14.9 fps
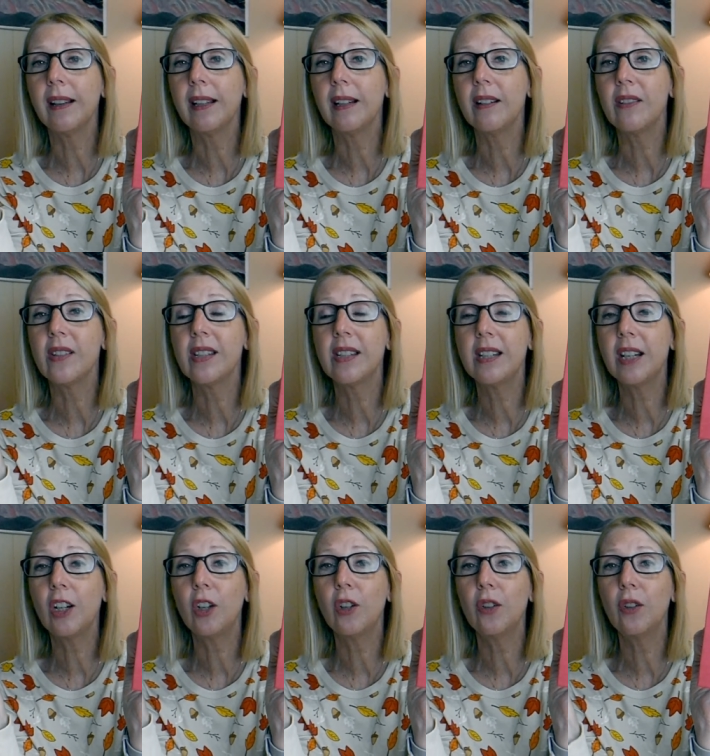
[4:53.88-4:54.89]
little
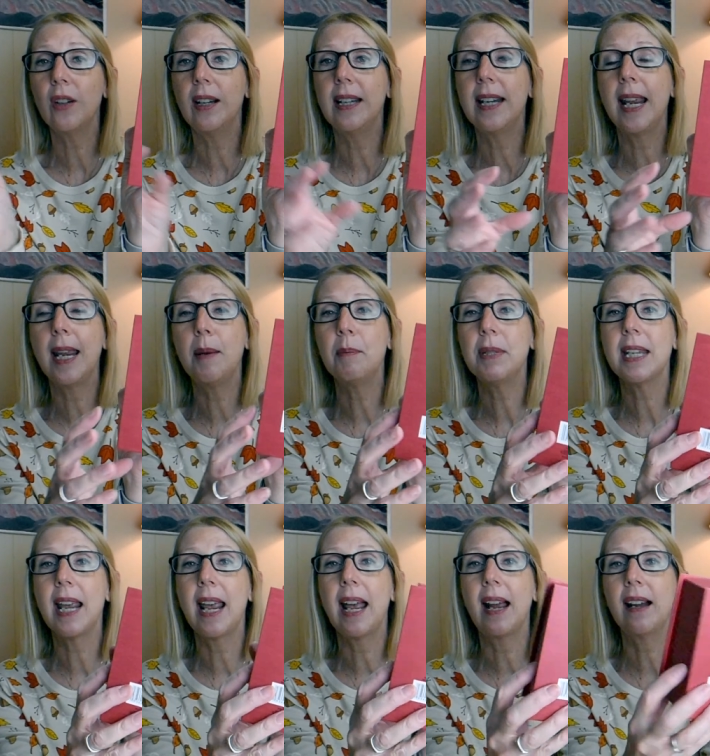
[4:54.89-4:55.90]
sticker name
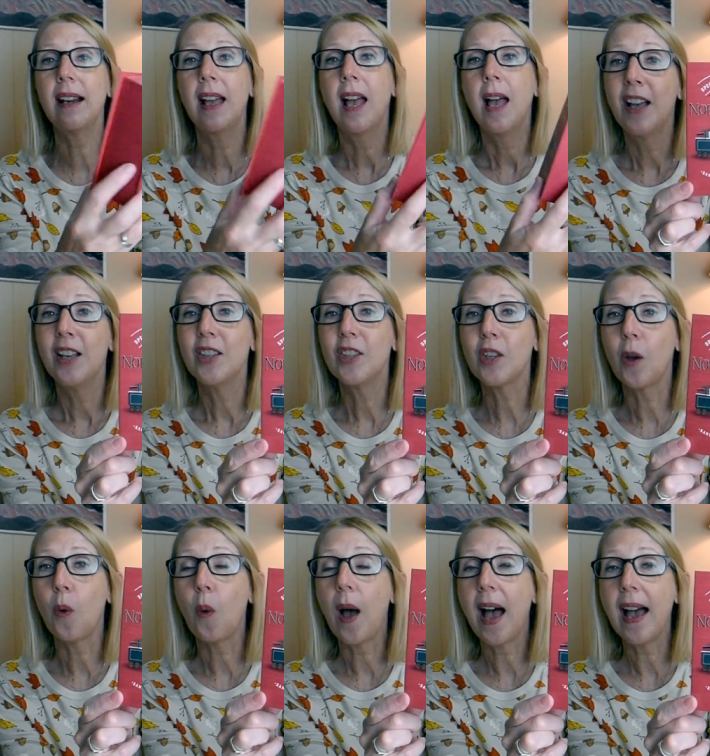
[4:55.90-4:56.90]
tag.
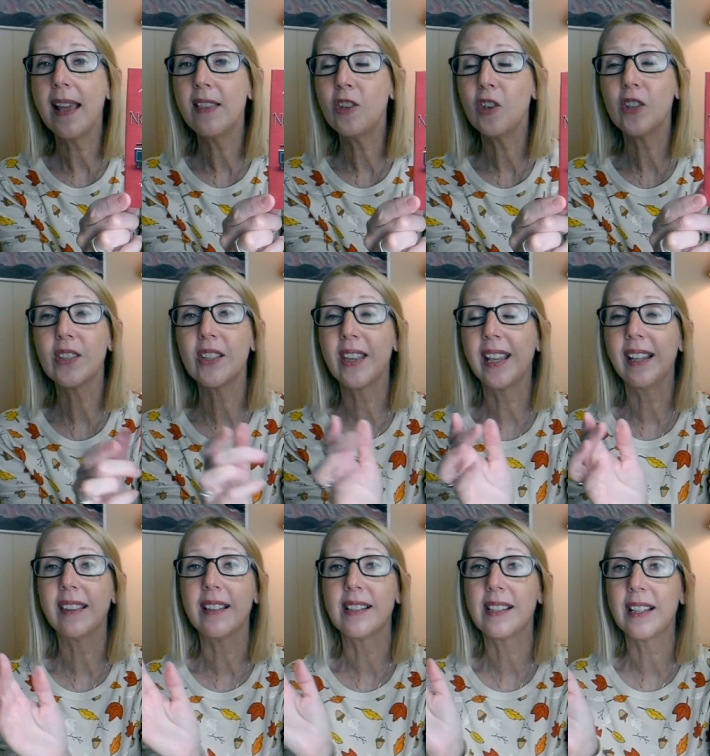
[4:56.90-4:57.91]
So I just
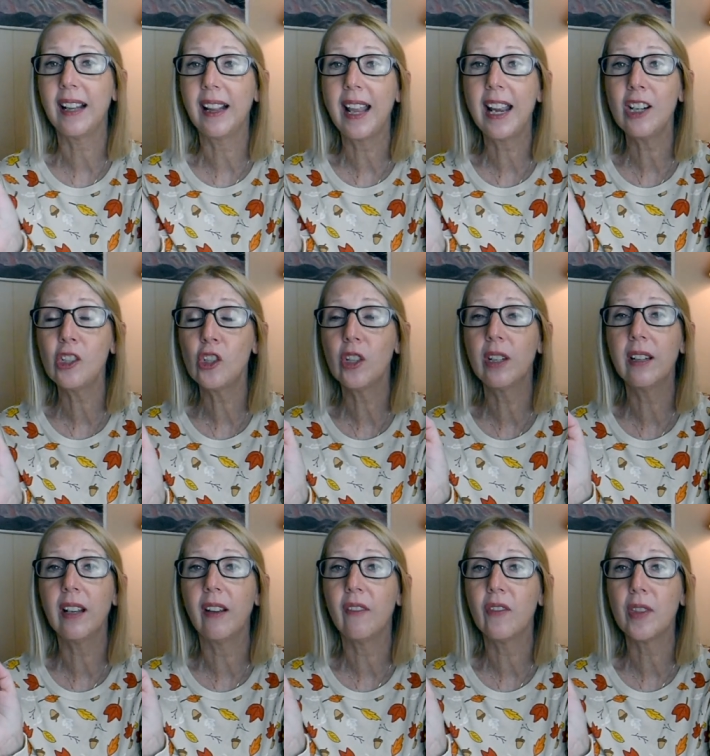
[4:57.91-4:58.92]
think the
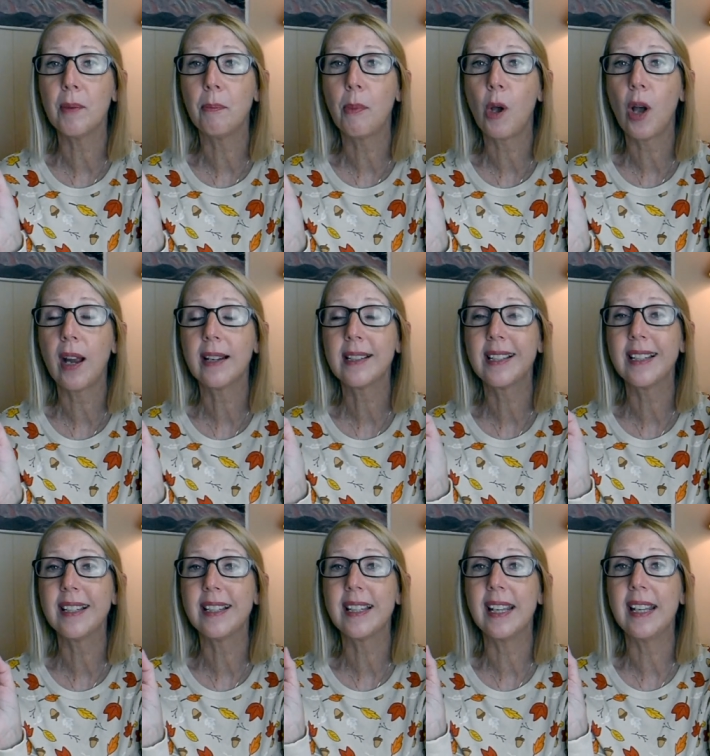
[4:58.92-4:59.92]
selection of the boxes